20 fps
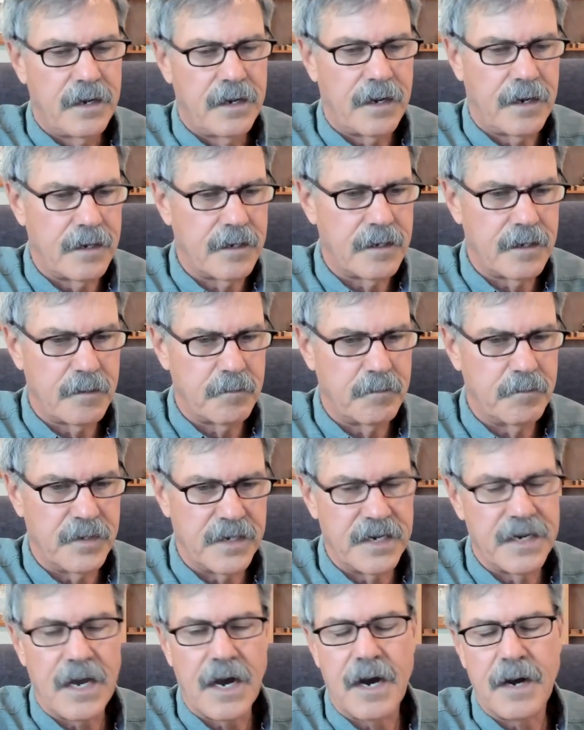Uh,
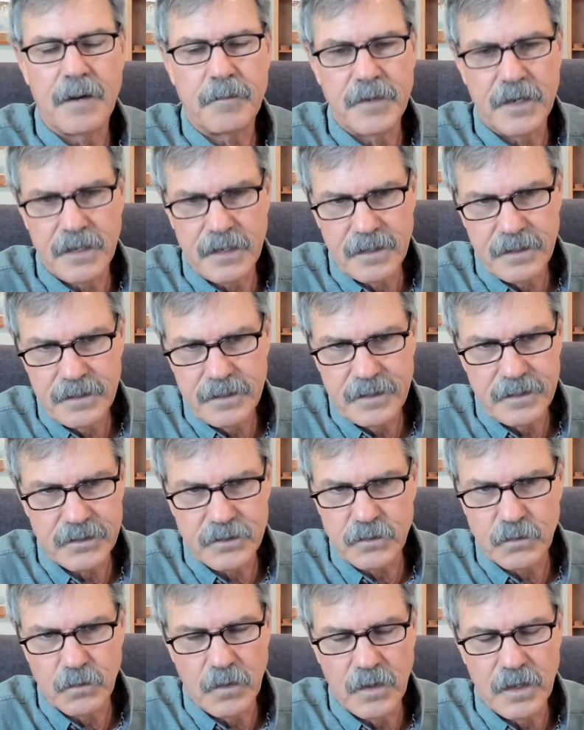Banaba
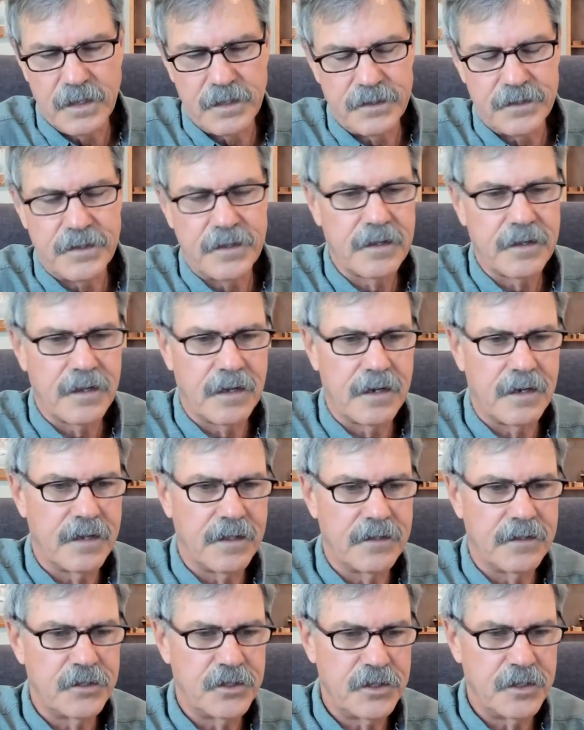is one,
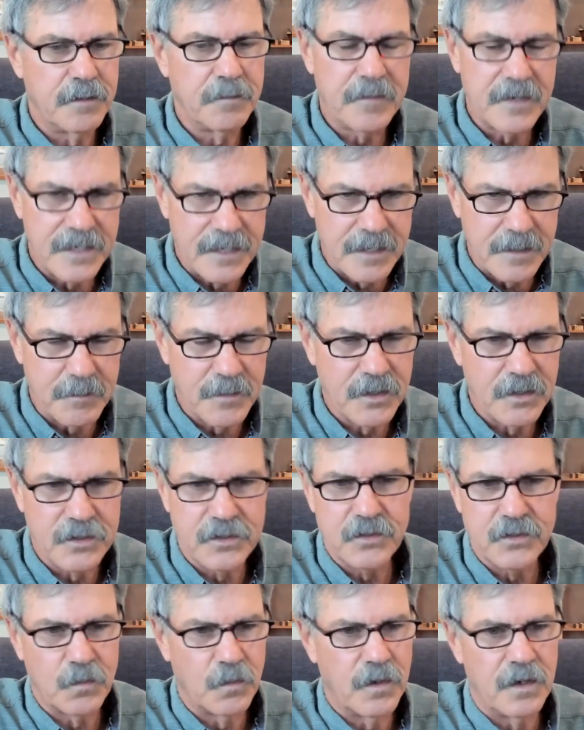uh, Gymnema
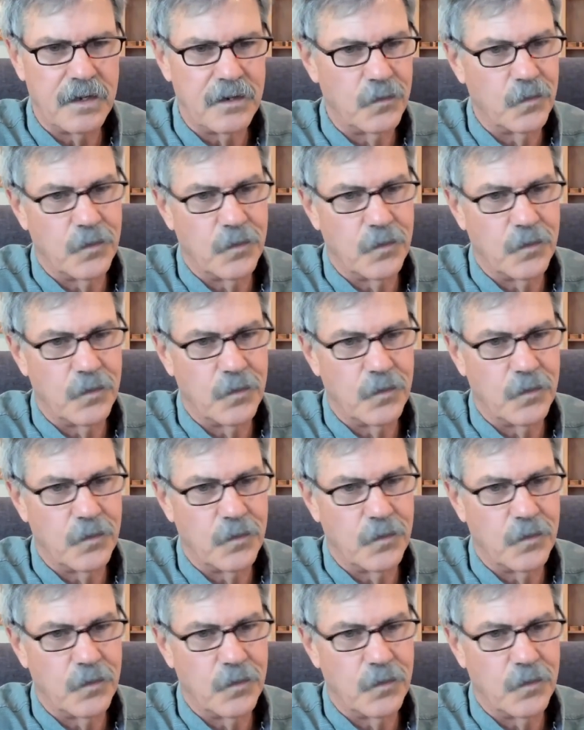is one.